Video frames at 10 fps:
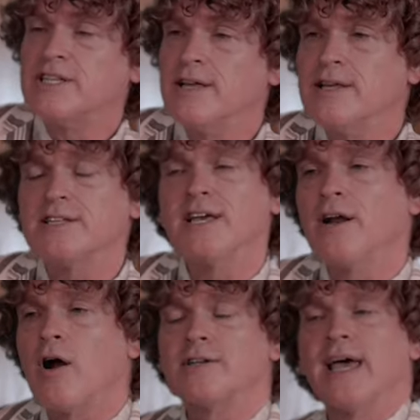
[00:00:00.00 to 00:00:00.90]
see this in
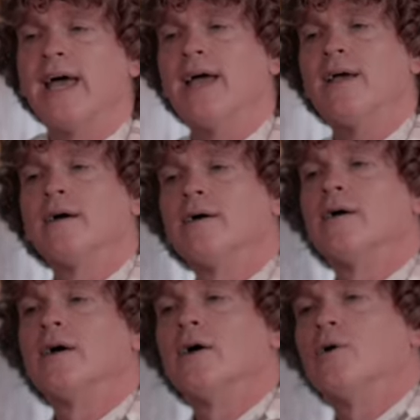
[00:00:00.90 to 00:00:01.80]
our day.
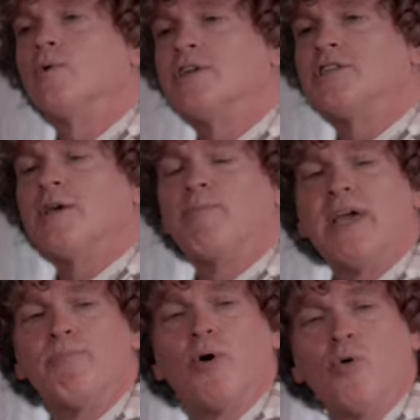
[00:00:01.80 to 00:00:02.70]
We see
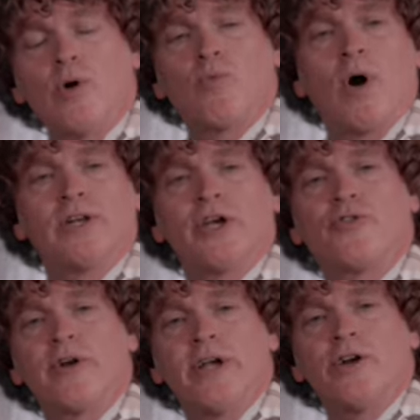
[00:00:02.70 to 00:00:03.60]
people with one
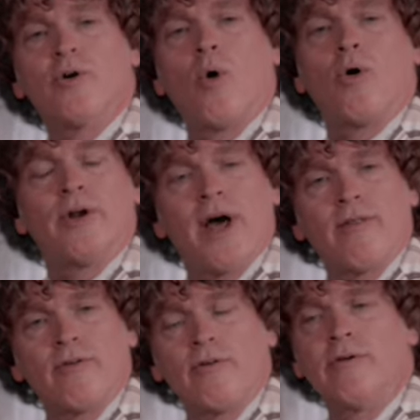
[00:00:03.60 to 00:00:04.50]
degree or
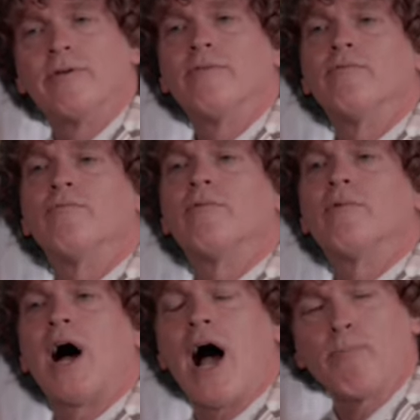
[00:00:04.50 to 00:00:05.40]
another
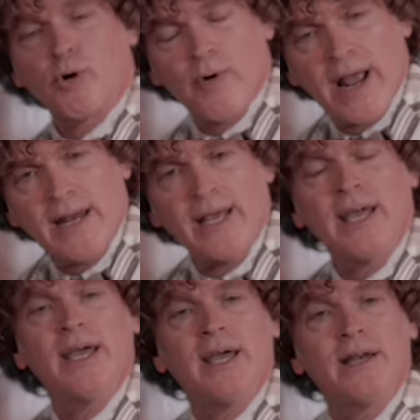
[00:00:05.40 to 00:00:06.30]

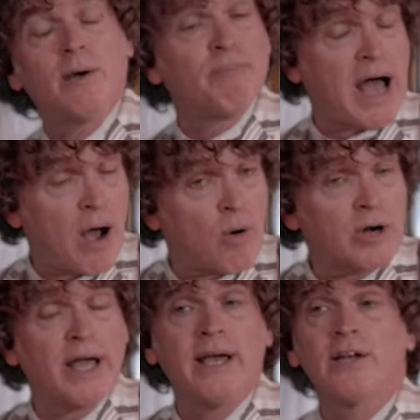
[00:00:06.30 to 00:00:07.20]
operating in
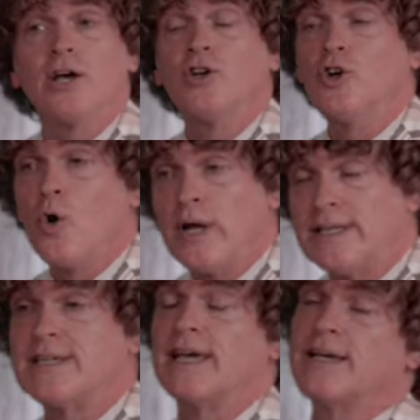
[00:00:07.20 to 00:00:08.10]
power and
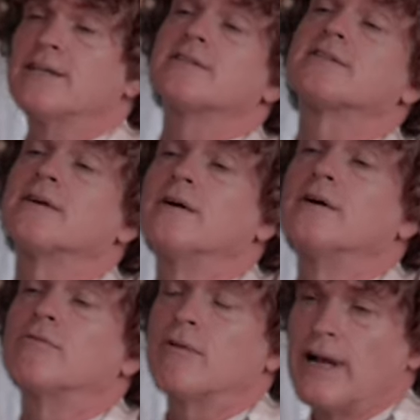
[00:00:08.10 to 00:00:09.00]
anointings,
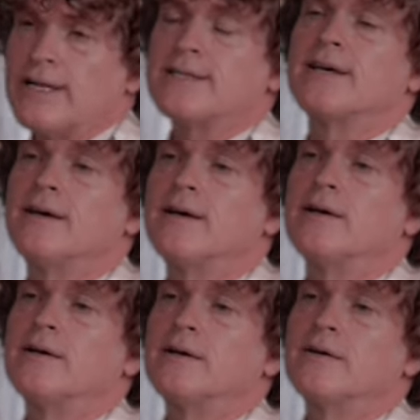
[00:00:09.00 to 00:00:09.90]
right?
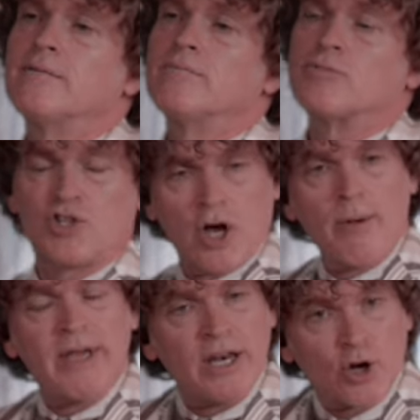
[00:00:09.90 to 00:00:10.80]

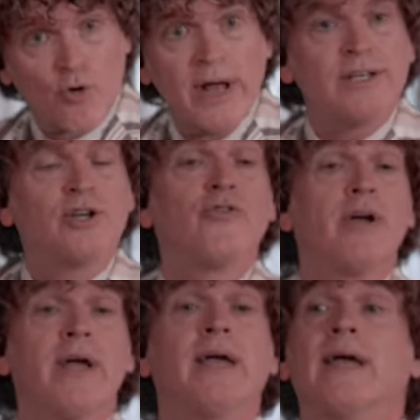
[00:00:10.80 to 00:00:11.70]
Some in a great
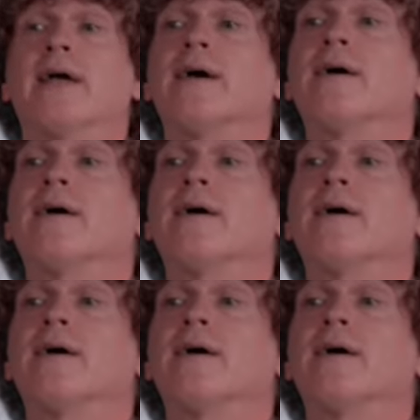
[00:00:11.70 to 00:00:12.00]
degree.